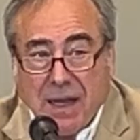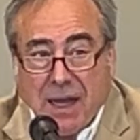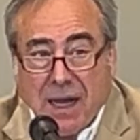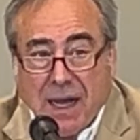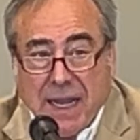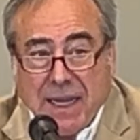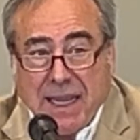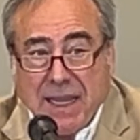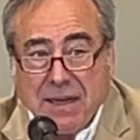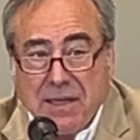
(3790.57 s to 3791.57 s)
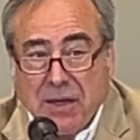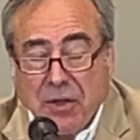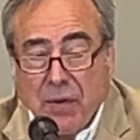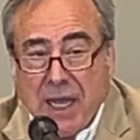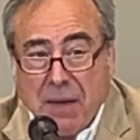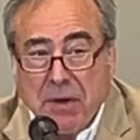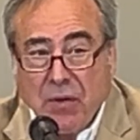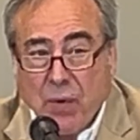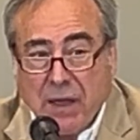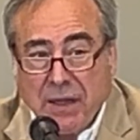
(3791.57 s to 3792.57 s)
I can't tell you how many
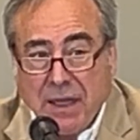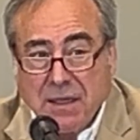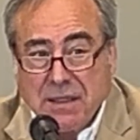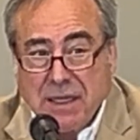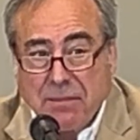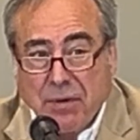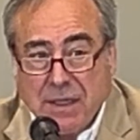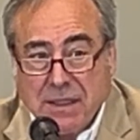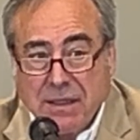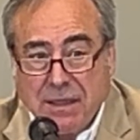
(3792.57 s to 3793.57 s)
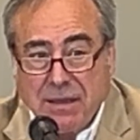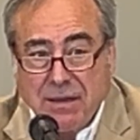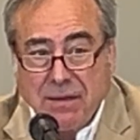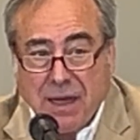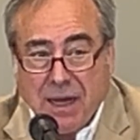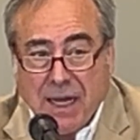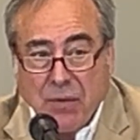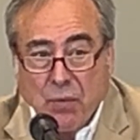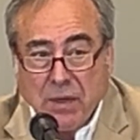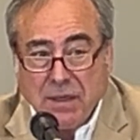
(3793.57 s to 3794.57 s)
wetlands at present I
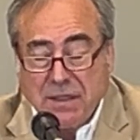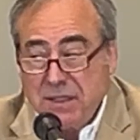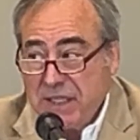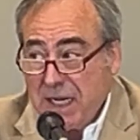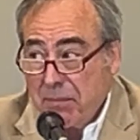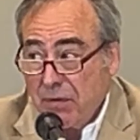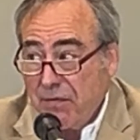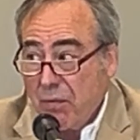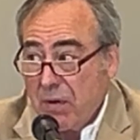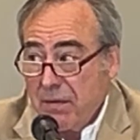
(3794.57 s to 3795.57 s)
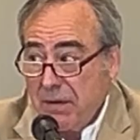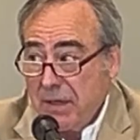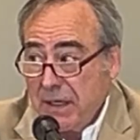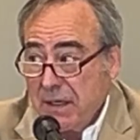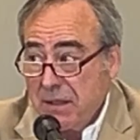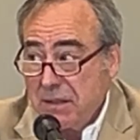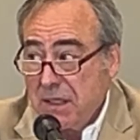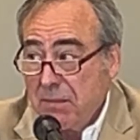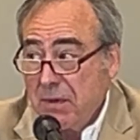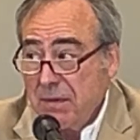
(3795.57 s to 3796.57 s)
would sample for to get to
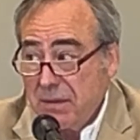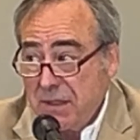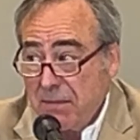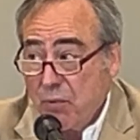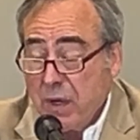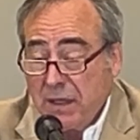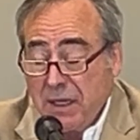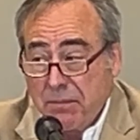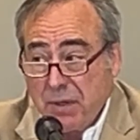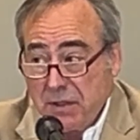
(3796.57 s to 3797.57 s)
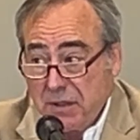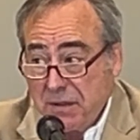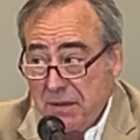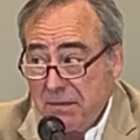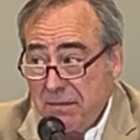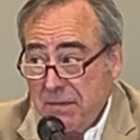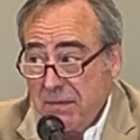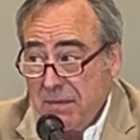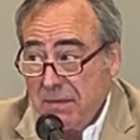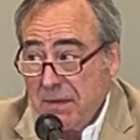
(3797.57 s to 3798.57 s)
sub-wetland pressures.
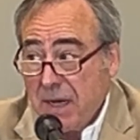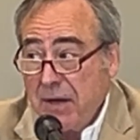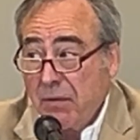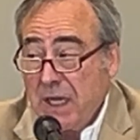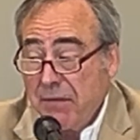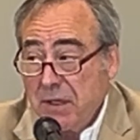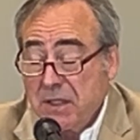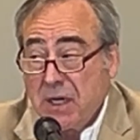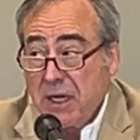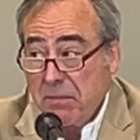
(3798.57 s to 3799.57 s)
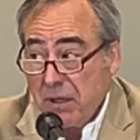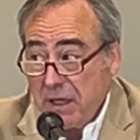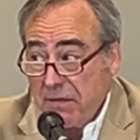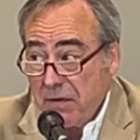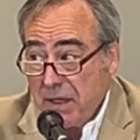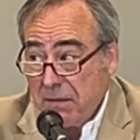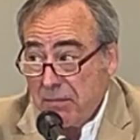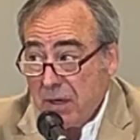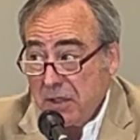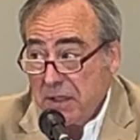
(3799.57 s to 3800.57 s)
I don't have a design plan for the
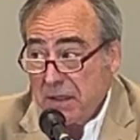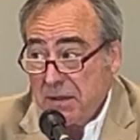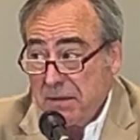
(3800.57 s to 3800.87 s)
project.